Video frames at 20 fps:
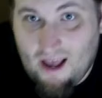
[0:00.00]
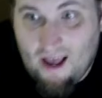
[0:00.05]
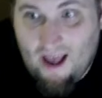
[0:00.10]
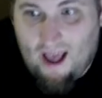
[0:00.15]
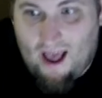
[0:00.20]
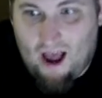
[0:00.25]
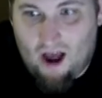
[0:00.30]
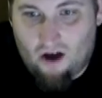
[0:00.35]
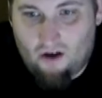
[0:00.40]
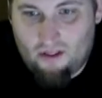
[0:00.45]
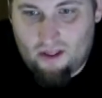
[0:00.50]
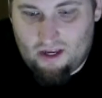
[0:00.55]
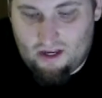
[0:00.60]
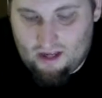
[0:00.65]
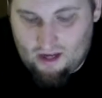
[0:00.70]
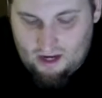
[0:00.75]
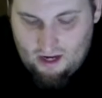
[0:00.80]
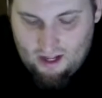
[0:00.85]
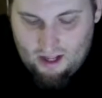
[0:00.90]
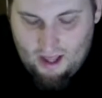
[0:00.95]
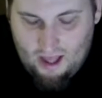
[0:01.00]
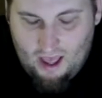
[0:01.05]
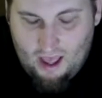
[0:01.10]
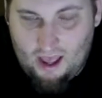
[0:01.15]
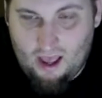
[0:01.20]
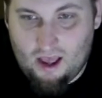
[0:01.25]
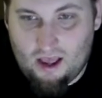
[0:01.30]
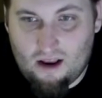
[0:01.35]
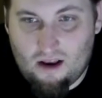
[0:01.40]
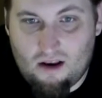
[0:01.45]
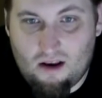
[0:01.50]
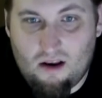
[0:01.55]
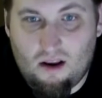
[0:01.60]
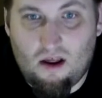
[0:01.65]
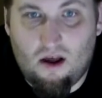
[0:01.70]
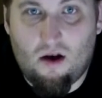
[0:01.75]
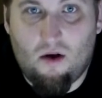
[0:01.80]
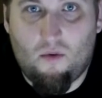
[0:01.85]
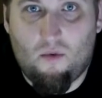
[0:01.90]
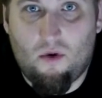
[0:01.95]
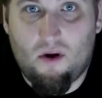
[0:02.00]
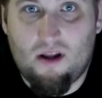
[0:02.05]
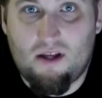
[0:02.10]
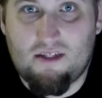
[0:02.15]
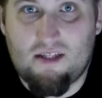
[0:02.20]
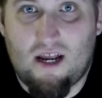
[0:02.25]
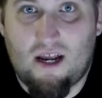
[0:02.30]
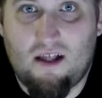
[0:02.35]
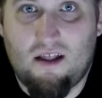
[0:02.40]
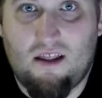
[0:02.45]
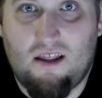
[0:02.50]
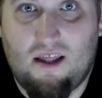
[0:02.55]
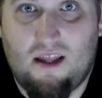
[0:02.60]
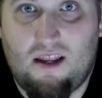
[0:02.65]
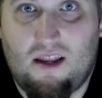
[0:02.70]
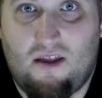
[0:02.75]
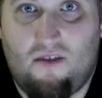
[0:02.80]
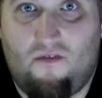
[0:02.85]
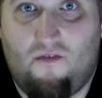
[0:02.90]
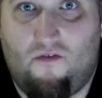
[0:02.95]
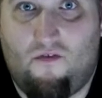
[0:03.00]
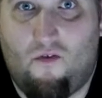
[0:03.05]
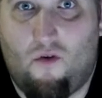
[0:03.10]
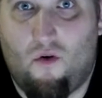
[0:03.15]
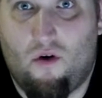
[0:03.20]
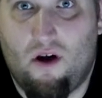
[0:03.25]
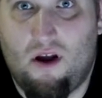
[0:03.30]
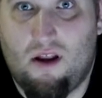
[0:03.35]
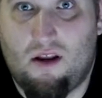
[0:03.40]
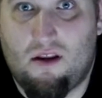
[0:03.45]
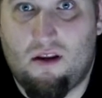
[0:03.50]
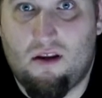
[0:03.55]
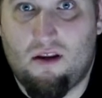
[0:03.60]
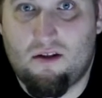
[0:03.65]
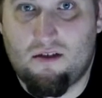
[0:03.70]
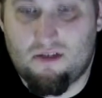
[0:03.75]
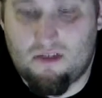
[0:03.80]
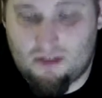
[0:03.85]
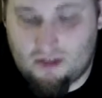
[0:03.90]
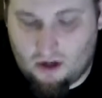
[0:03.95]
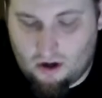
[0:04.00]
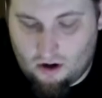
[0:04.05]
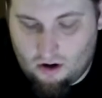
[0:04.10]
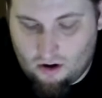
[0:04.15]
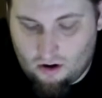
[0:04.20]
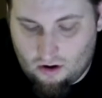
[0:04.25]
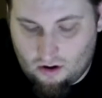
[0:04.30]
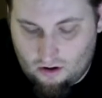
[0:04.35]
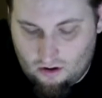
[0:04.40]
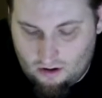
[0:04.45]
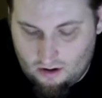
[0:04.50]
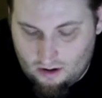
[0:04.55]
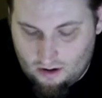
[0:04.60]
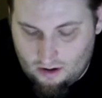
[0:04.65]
how they did it and what exactly they did for it. So,